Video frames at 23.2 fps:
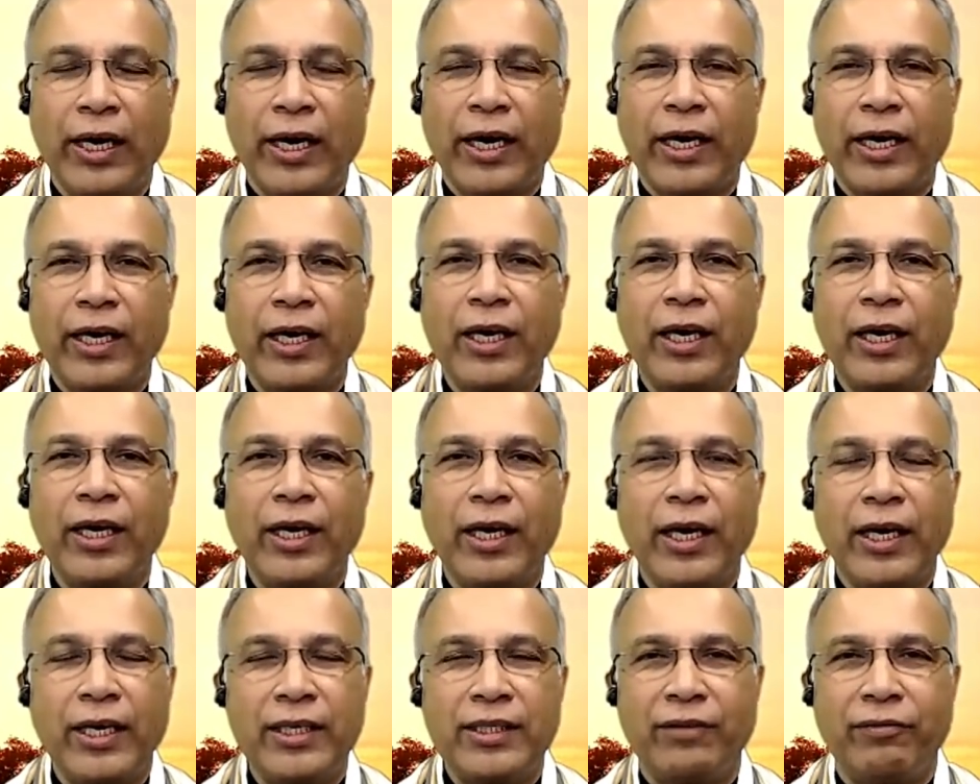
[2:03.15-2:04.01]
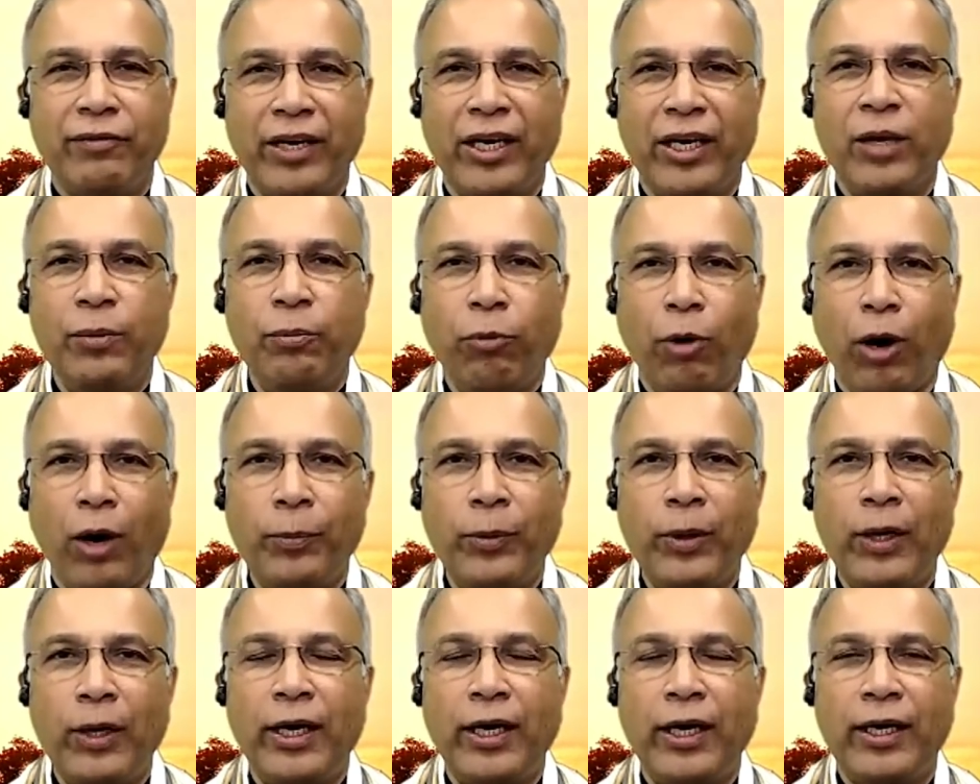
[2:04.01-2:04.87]
He is a very
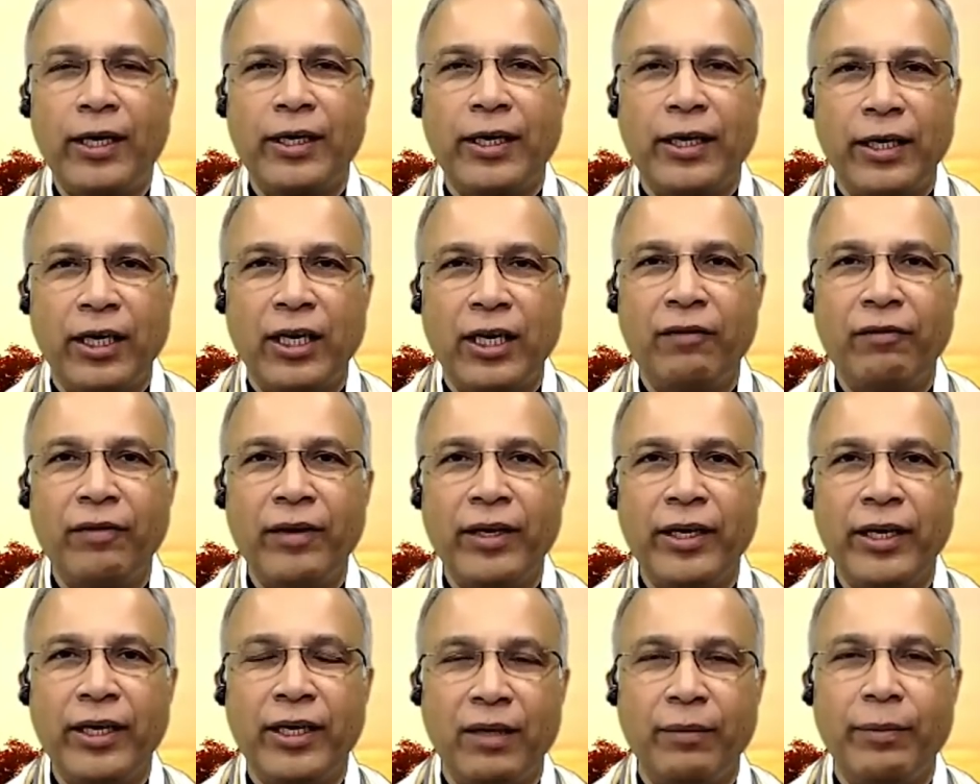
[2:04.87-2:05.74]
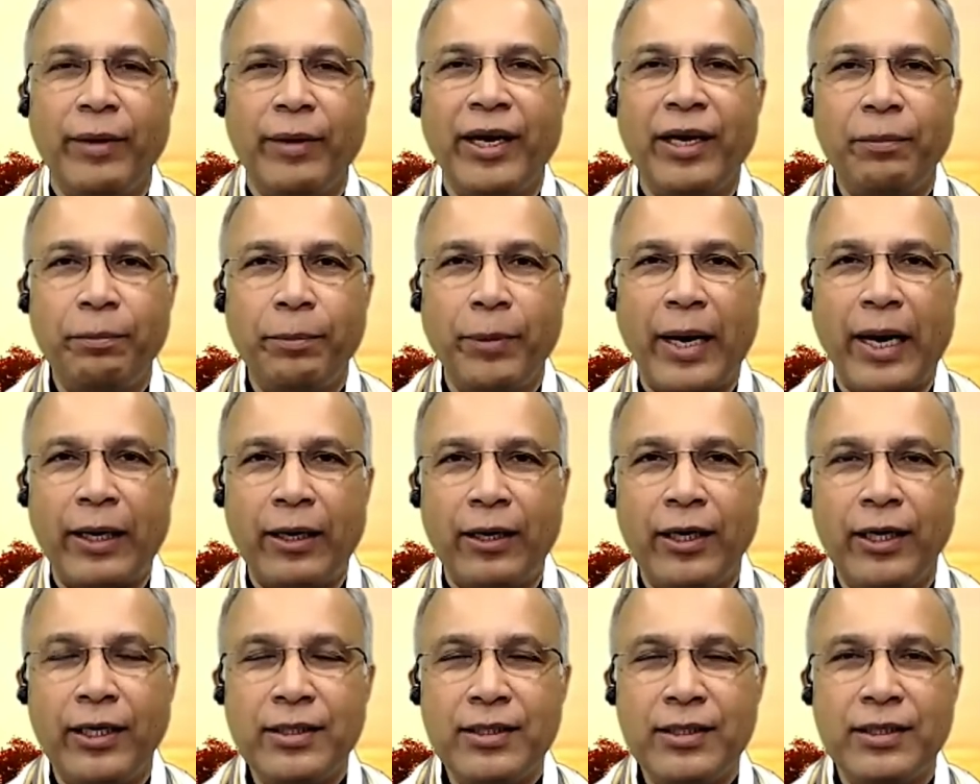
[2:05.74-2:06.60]
popular TV debate
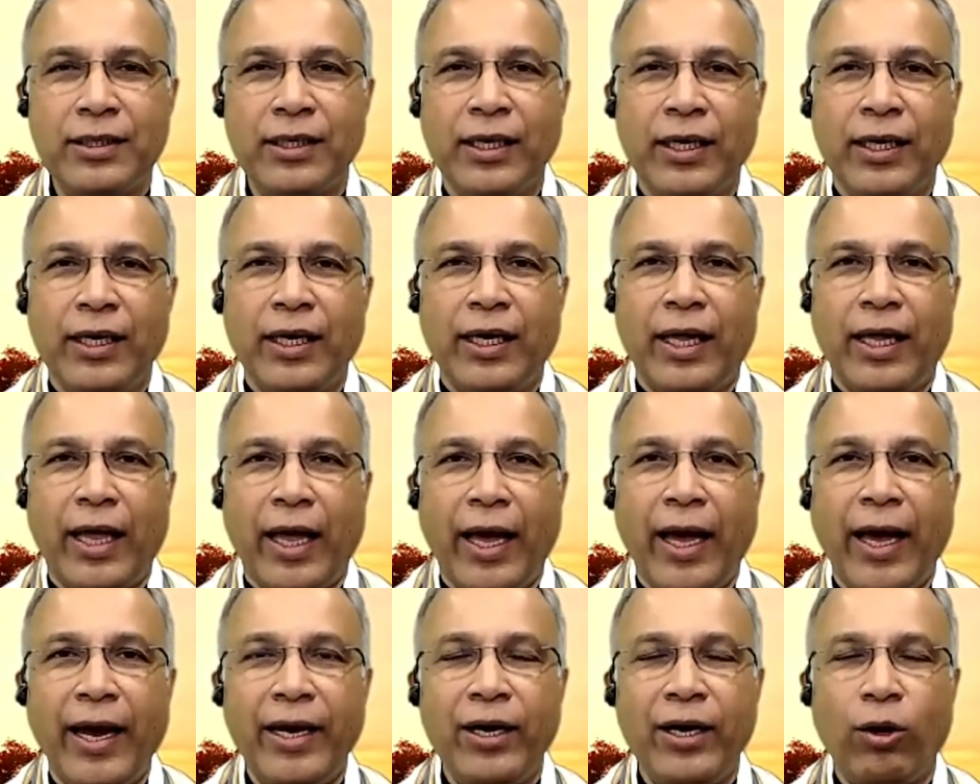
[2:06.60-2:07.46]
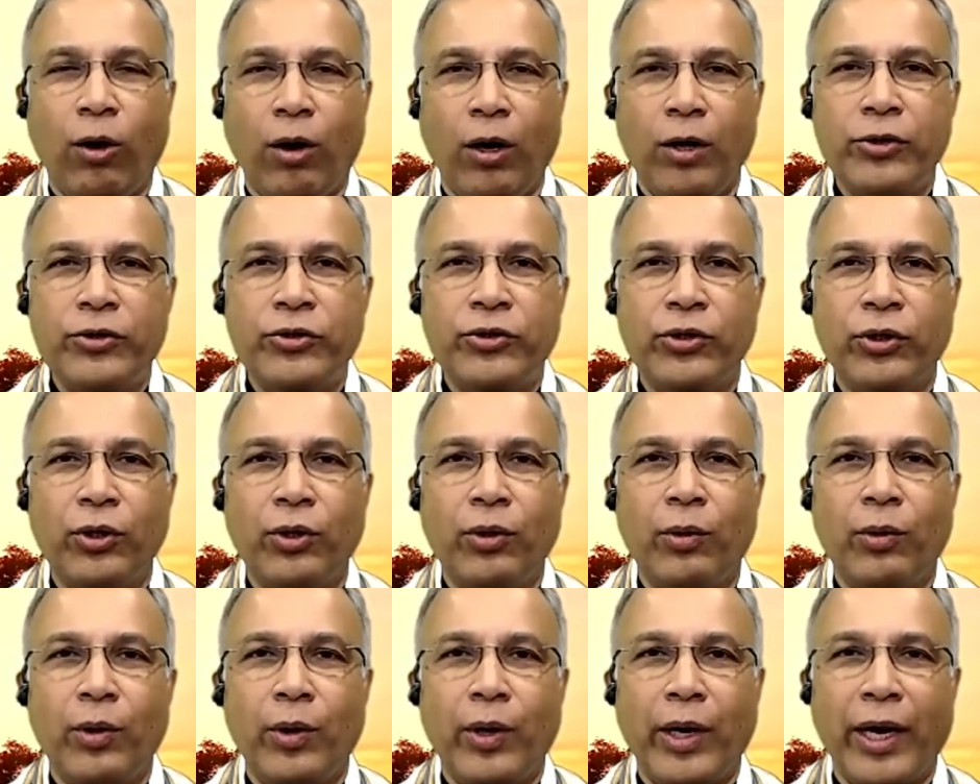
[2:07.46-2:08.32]
panelist and
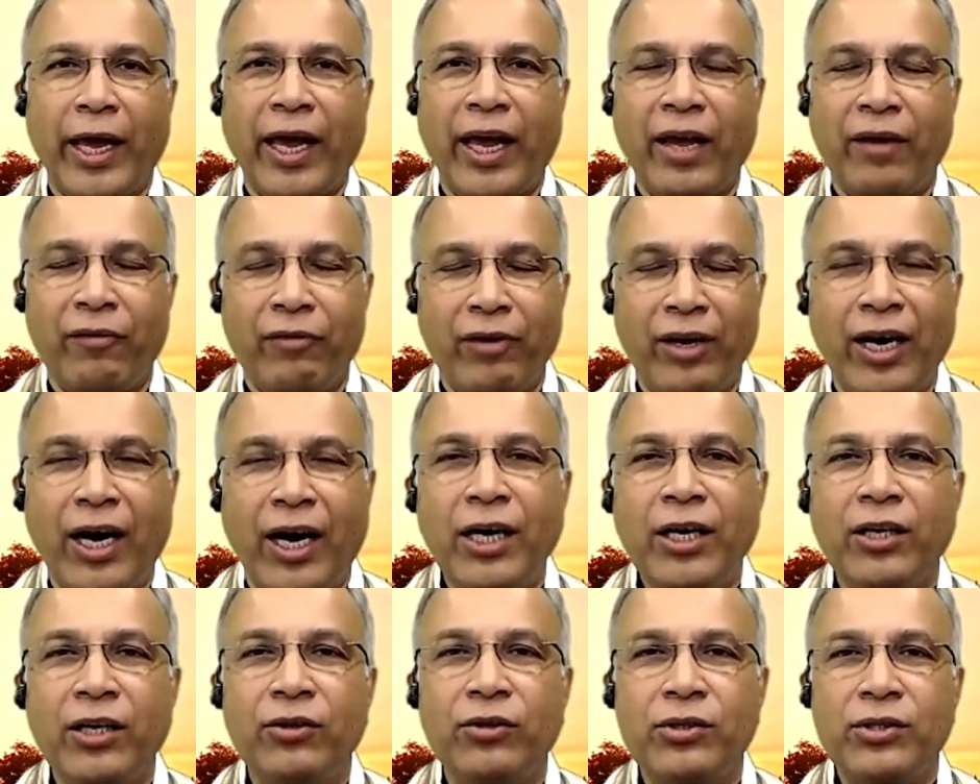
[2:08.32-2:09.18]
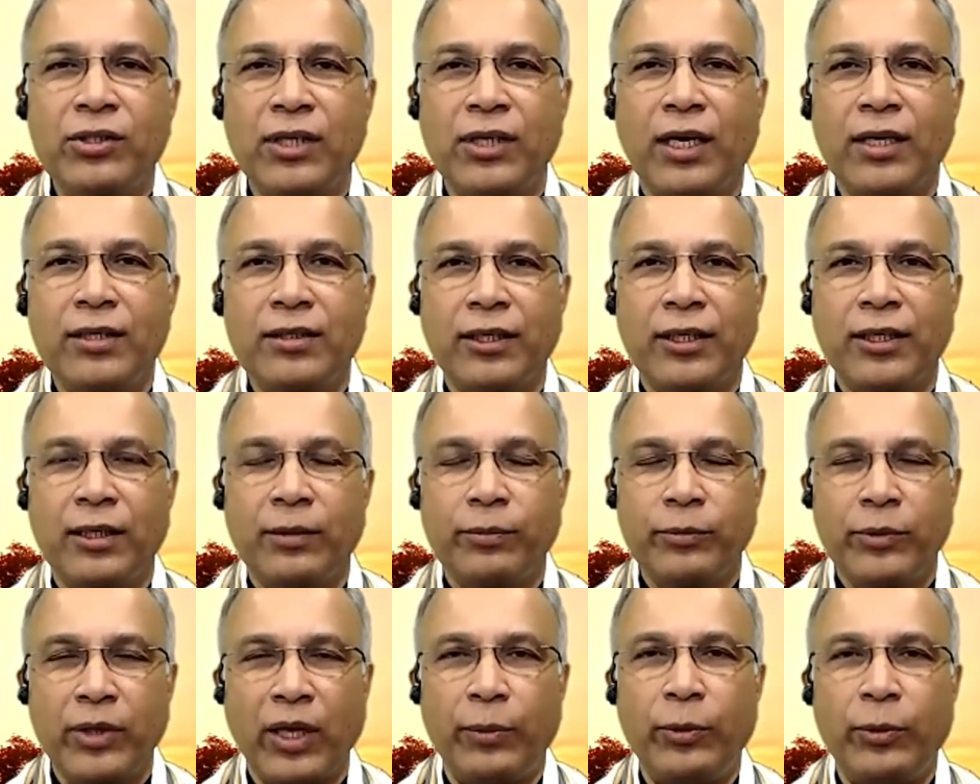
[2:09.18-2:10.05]
also a Virat Hindustan
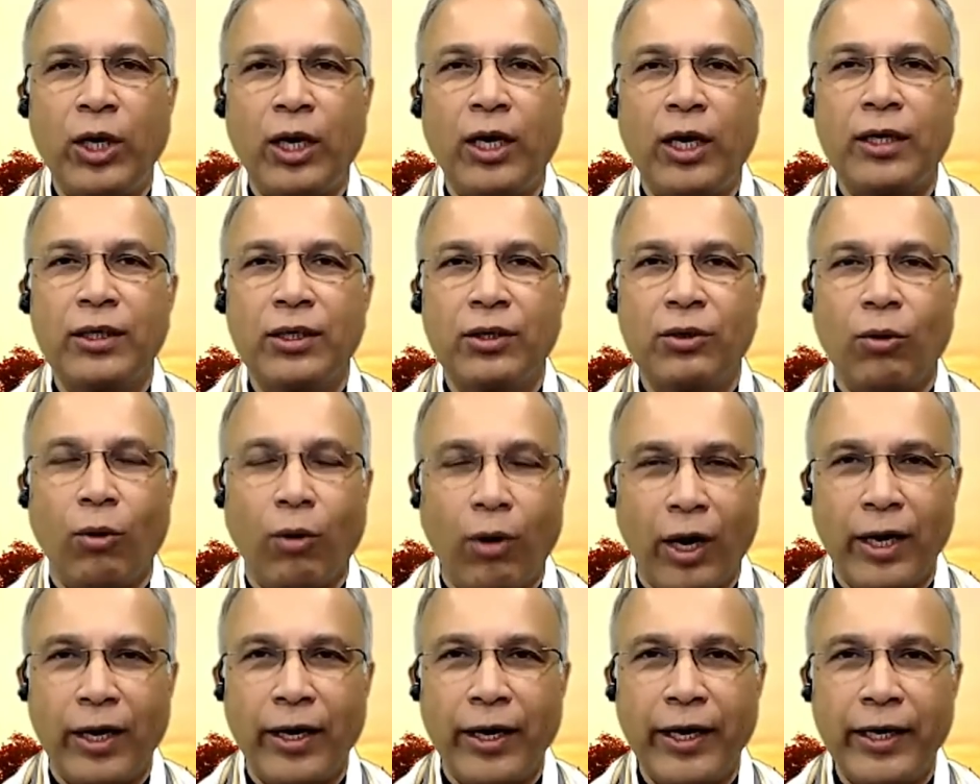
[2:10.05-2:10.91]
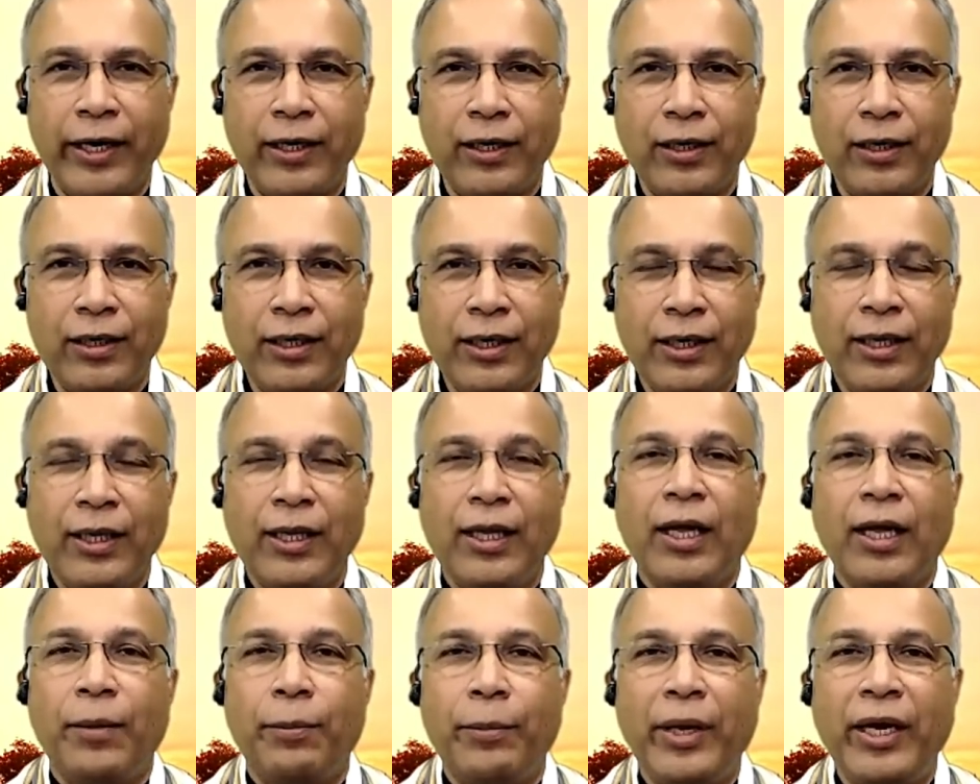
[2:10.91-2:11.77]
Sangam Tamil Nadu coordinator.
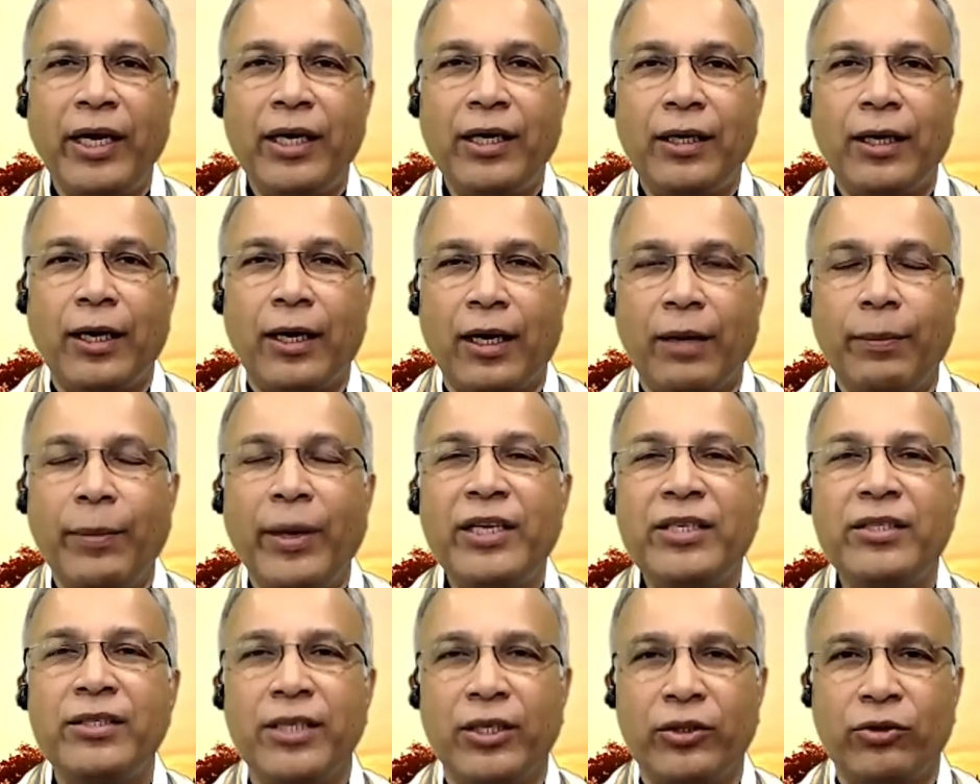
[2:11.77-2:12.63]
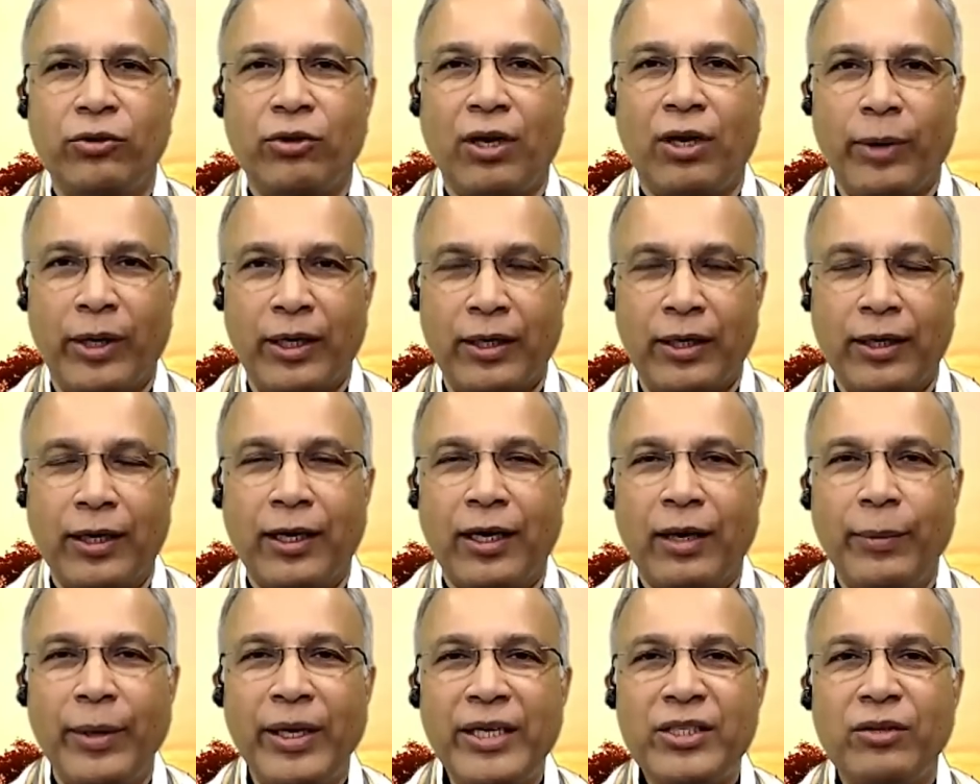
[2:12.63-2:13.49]
Meet Ramesh Sethu.
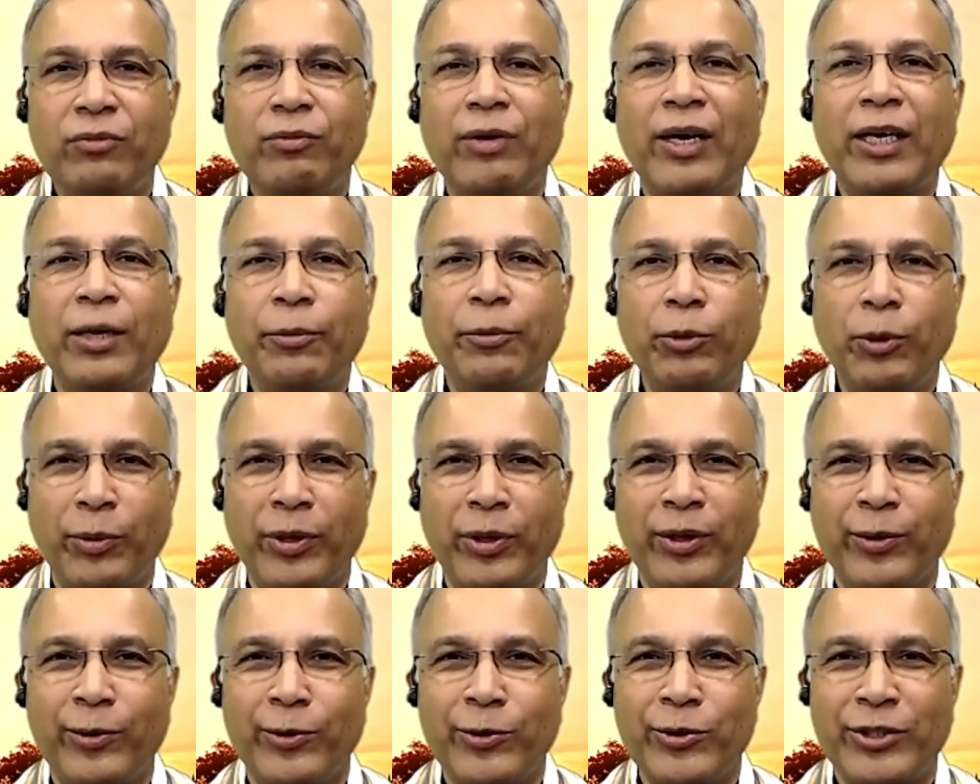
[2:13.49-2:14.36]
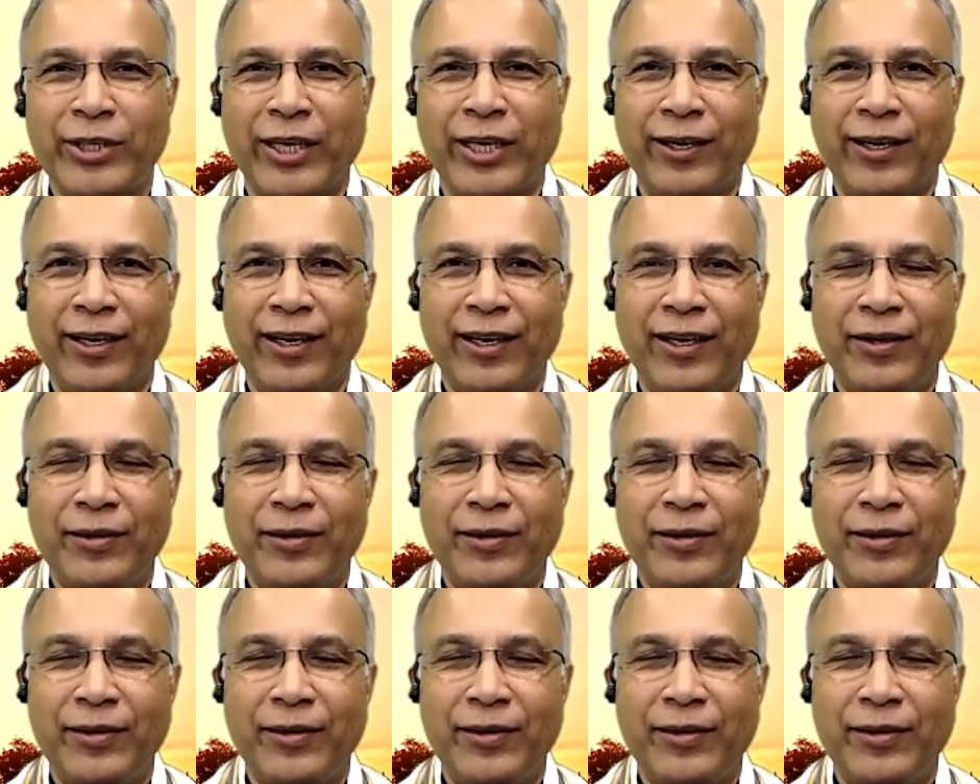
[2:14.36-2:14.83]
Ramesh, welcome to PGurus channel.